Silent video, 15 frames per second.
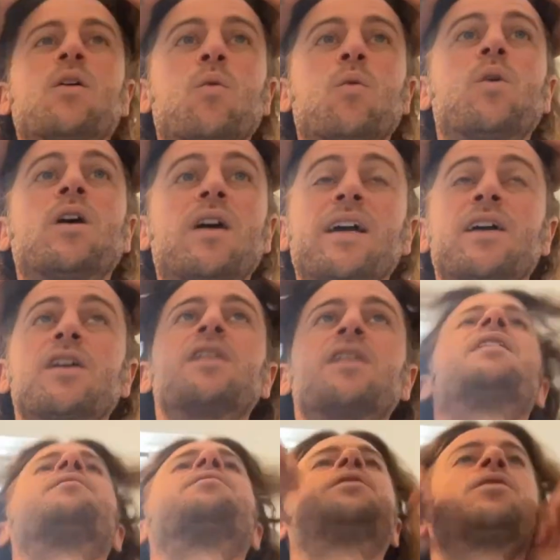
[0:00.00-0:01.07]
well, I could
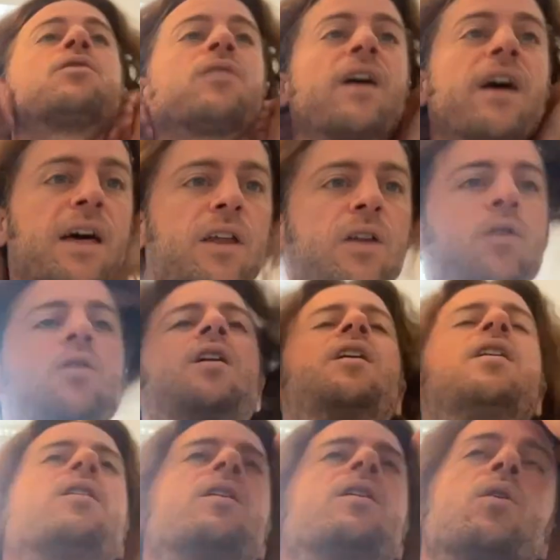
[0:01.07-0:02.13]
never do that,
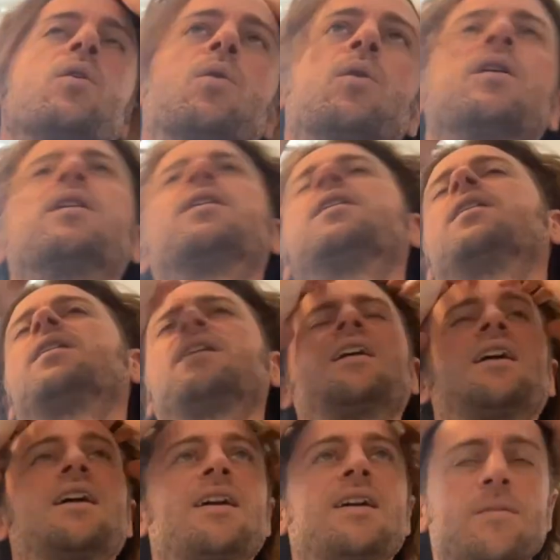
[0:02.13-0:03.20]
or
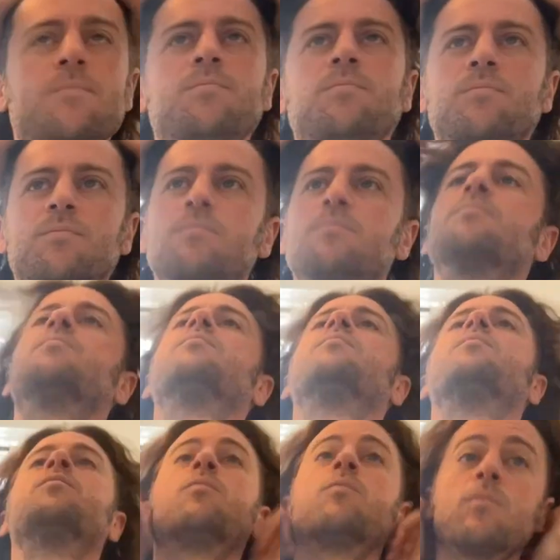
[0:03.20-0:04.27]

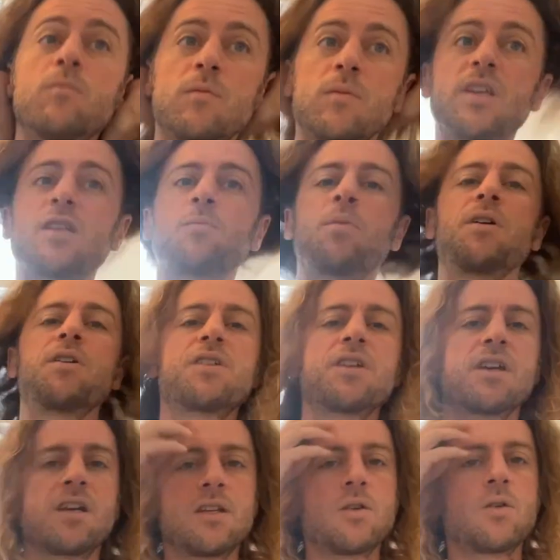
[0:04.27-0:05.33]
this person
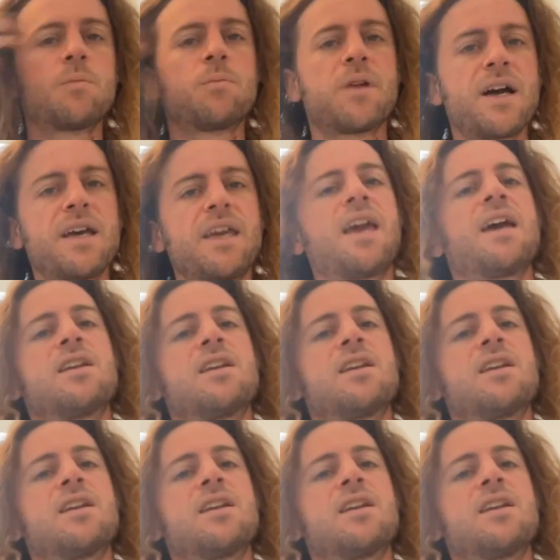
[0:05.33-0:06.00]
can do it, but I can't,